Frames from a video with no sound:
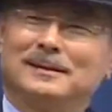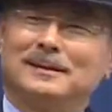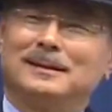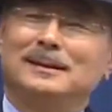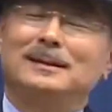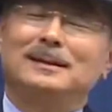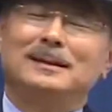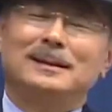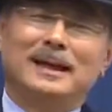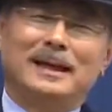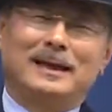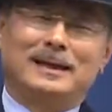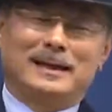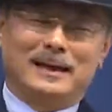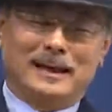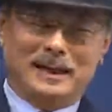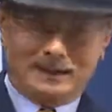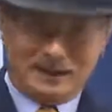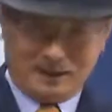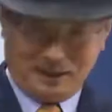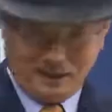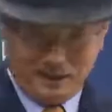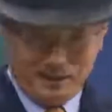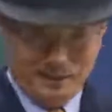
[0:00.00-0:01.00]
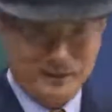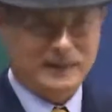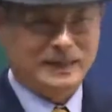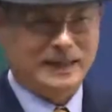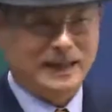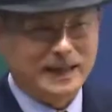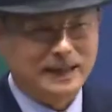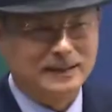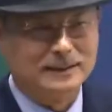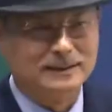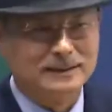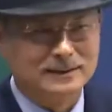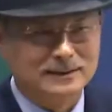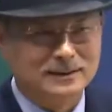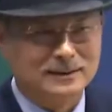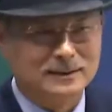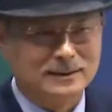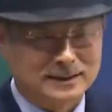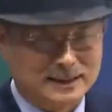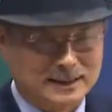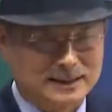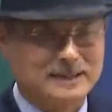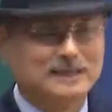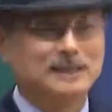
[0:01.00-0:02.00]
I want you to think of the role
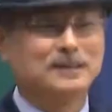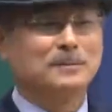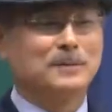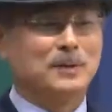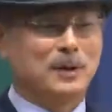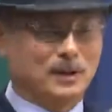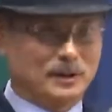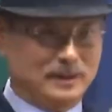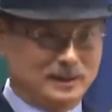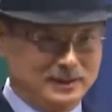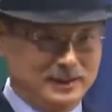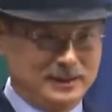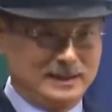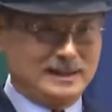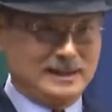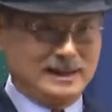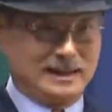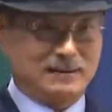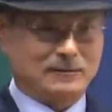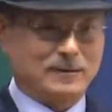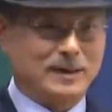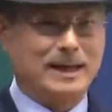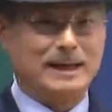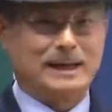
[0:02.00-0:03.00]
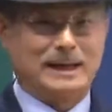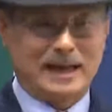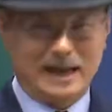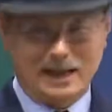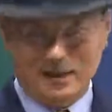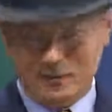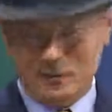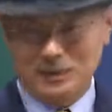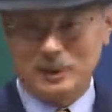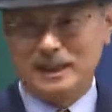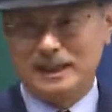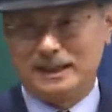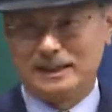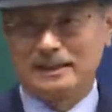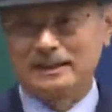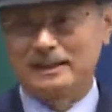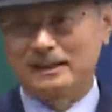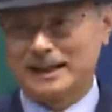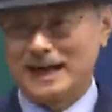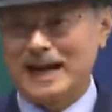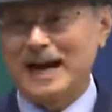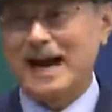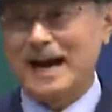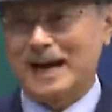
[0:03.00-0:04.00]
Atomy is currently
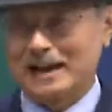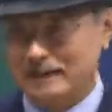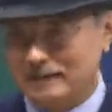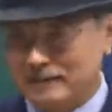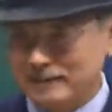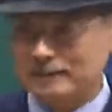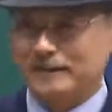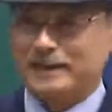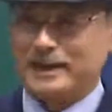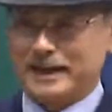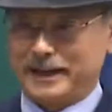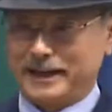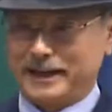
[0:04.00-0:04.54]
playing.